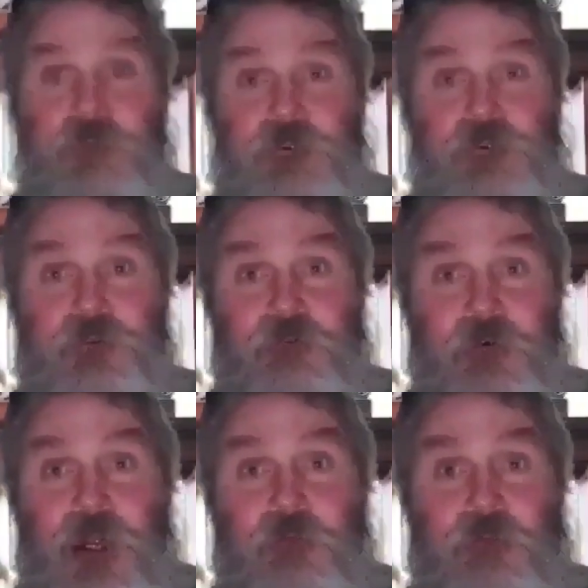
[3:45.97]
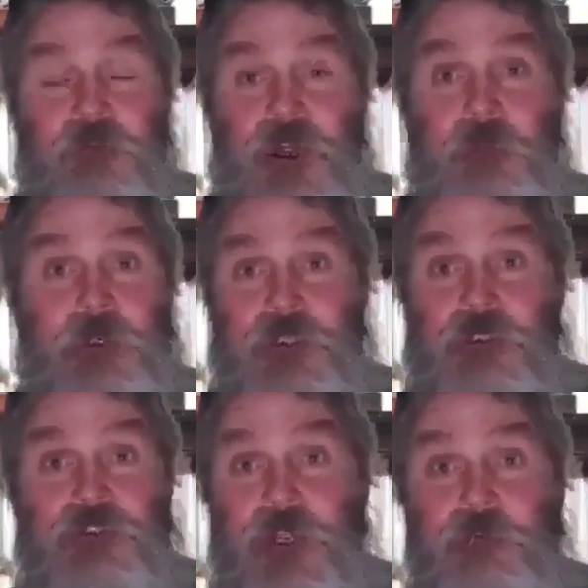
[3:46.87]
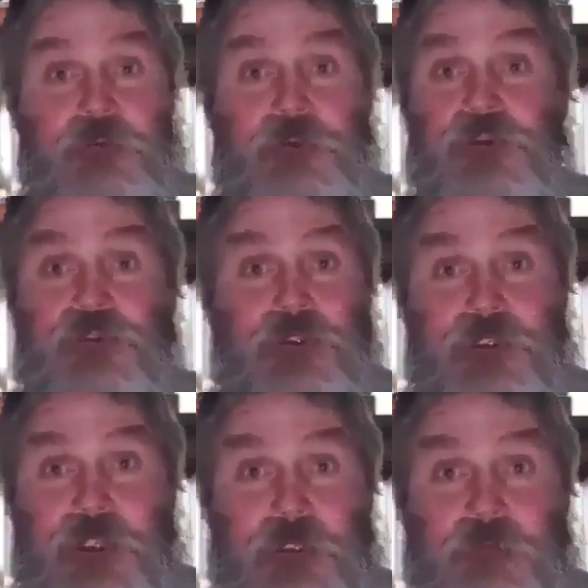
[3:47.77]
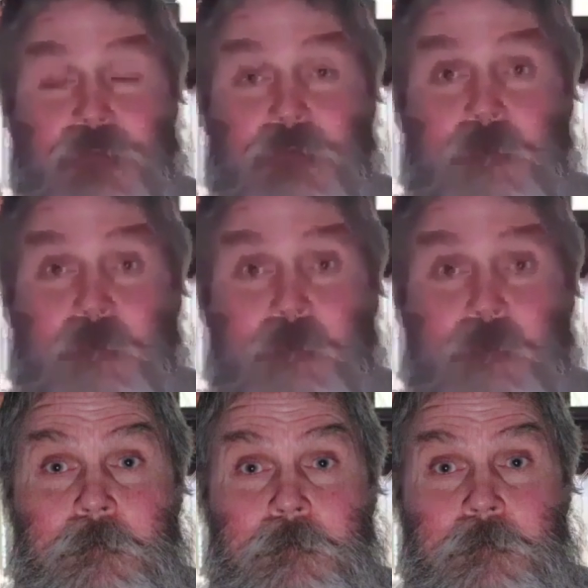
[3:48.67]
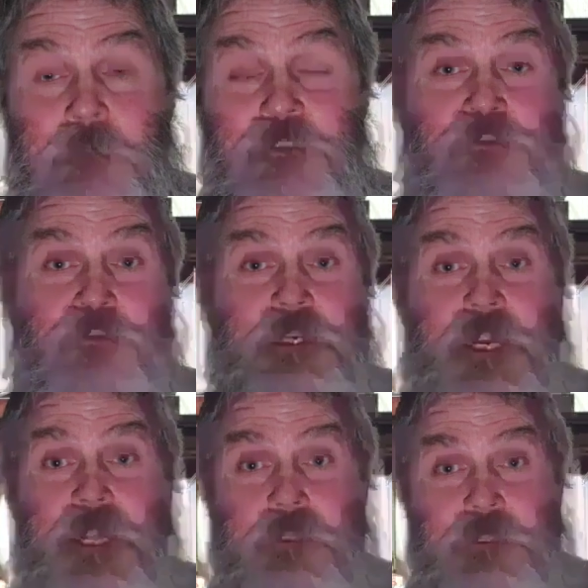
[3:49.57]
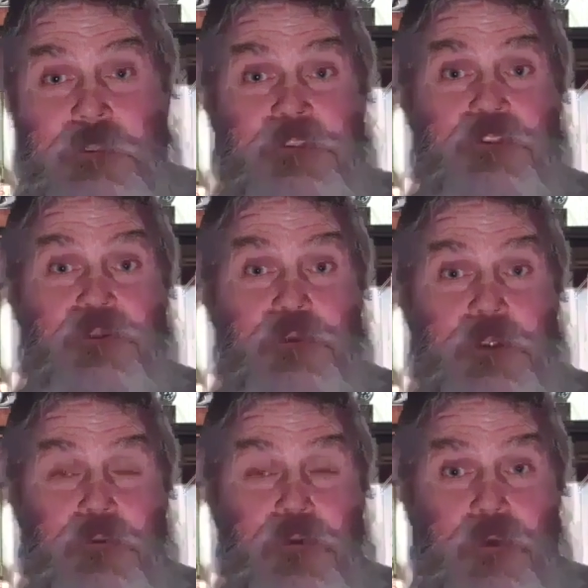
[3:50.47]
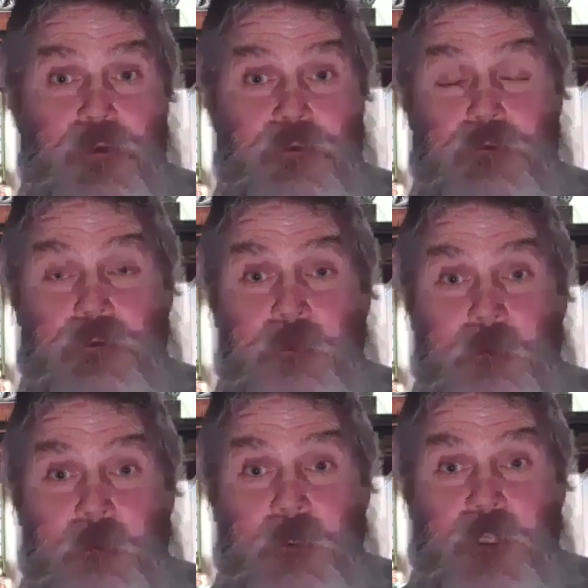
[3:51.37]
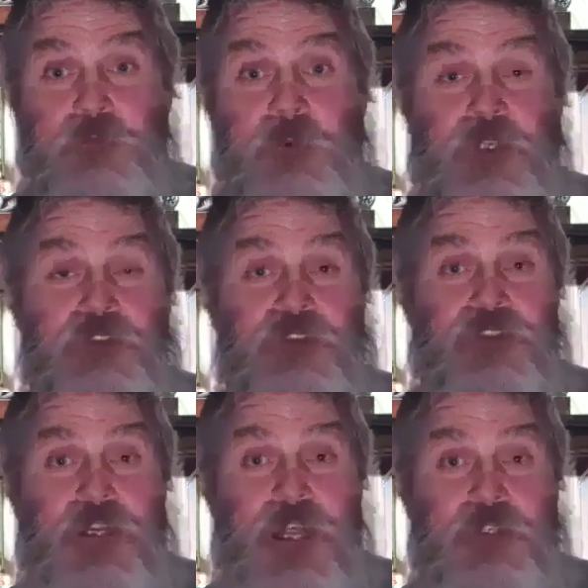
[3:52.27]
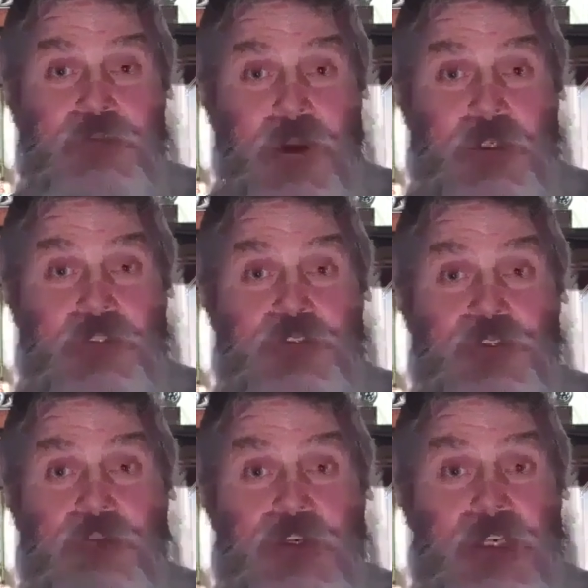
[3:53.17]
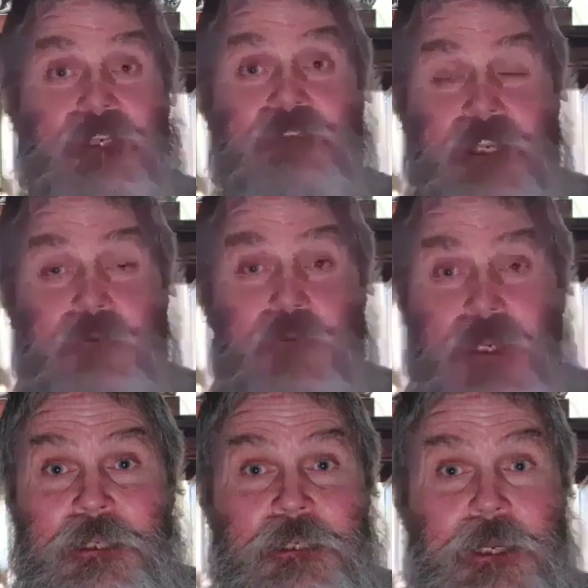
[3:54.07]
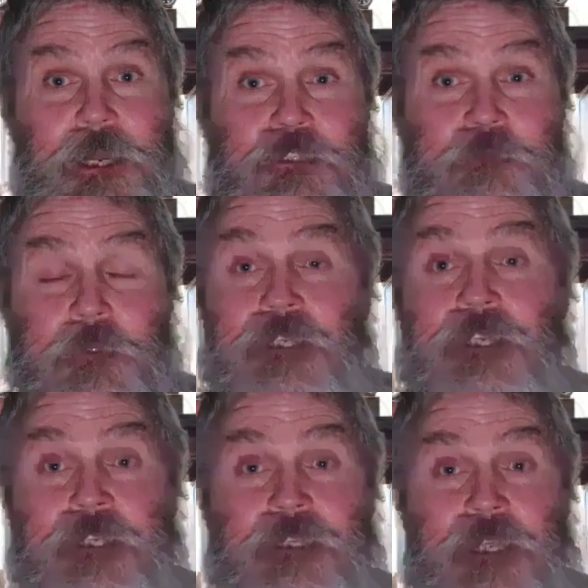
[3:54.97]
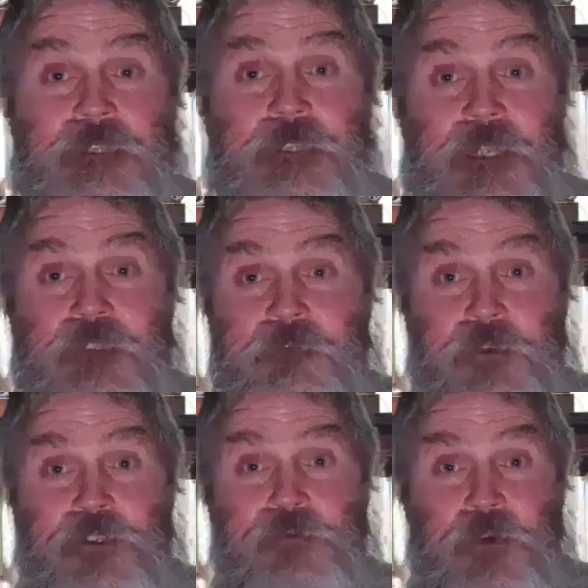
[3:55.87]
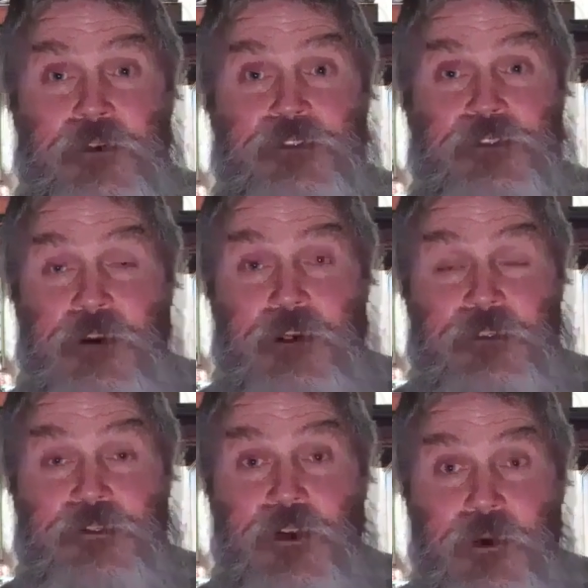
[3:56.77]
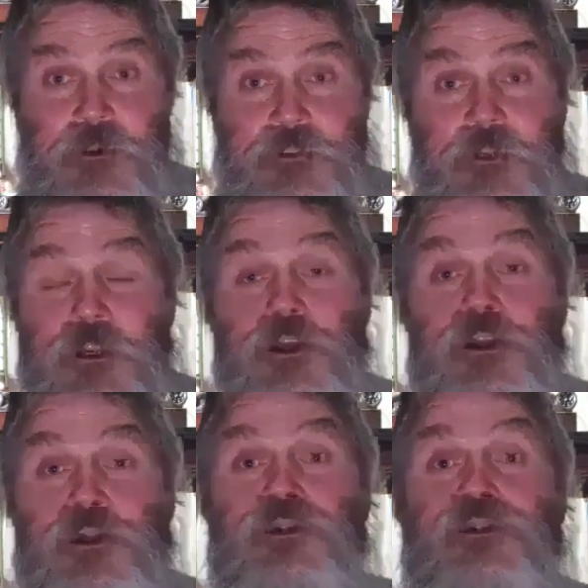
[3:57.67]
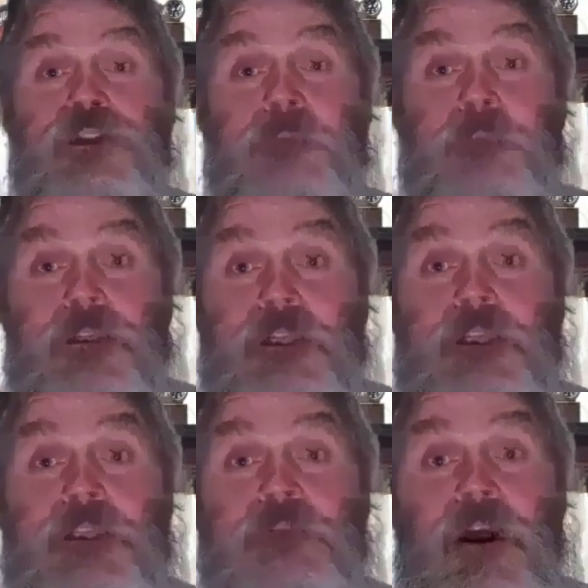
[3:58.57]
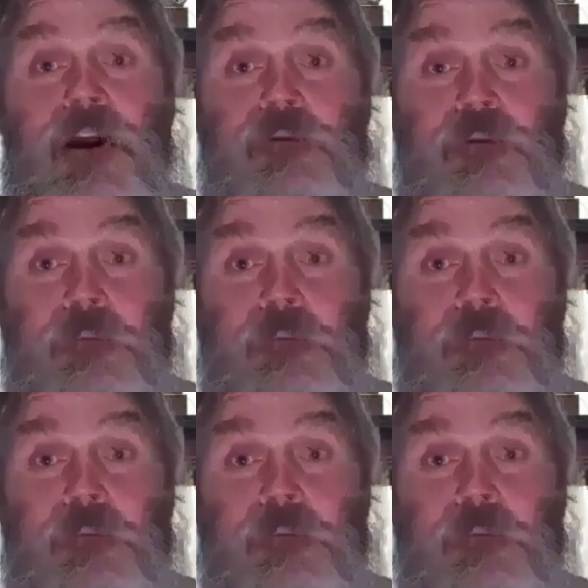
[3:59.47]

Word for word: Okay, just because I went through the fire of refinement does not remove their guilt. This is reality. This is the real world. It's because as God's righteous servant, if they recognize me, and that's how the first verse start, starts, who can